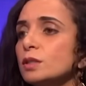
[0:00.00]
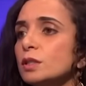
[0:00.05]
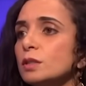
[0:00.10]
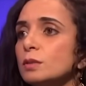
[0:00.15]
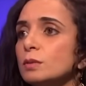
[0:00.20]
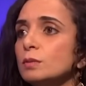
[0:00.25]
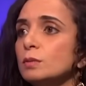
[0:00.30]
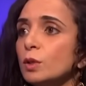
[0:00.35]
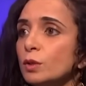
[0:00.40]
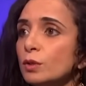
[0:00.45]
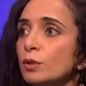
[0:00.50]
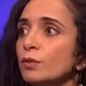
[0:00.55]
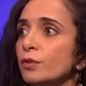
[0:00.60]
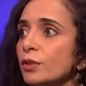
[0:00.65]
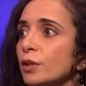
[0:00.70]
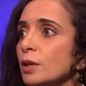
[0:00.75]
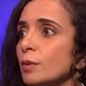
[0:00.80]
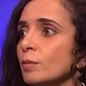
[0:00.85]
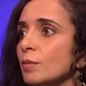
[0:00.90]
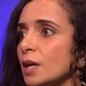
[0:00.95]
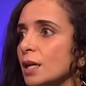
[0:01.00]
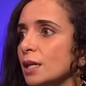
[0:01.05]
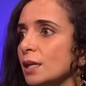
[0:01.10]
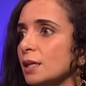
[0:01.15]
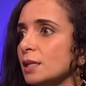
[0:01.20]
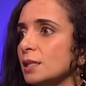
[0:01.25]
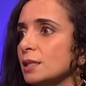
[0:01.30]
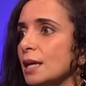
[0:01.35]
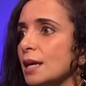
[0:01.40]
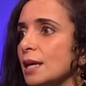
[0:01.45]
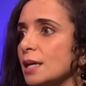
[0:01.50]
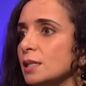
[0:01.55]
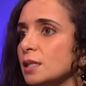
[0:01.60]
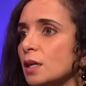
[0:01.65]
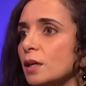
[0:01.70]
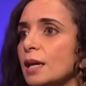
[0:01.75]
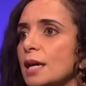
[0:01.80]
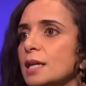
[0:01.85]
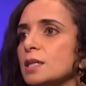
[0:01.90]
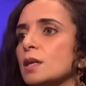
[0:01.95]
at one of them and I said,
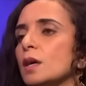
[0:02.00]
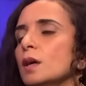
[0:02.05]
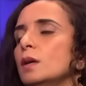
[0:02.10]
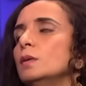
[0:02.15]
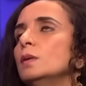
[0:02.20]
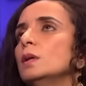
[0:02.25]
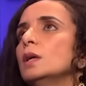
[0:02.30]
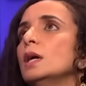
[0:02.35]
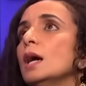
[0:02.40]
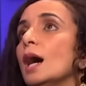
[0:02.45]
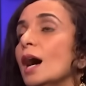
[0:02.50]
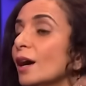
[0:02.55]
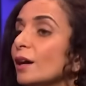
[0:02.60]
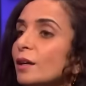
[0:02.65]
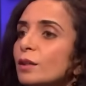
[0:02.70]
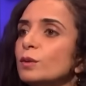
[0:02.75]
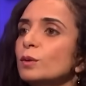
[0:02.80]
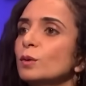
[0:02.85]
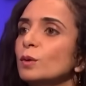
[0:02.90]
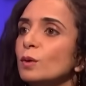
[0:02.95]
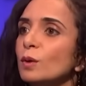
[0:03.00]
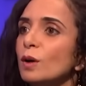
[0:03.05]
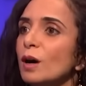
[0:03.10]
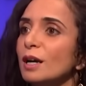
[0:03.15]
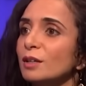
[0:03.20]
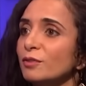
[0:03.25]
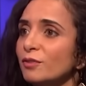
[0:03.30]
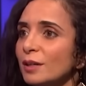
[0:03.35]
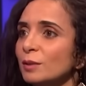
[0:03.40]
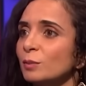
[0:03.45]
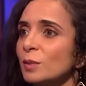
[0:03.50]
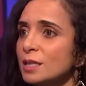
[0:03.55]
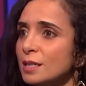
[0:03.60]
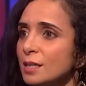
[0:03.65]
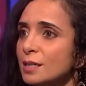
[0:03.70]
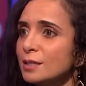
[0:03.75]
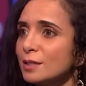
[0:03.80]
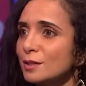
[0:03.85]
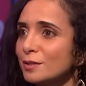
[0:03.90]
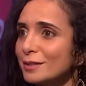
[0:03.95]
okay, so I thought I found my
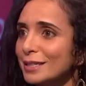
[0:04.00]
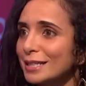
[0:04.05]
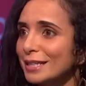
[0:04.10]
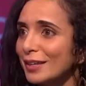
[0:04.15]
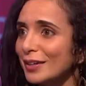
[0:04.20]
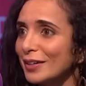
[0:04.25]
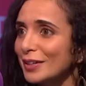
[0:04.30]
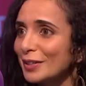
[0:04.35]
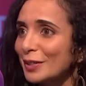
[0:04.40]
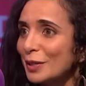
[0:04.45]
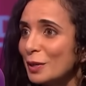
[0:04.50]
sister in like, you know,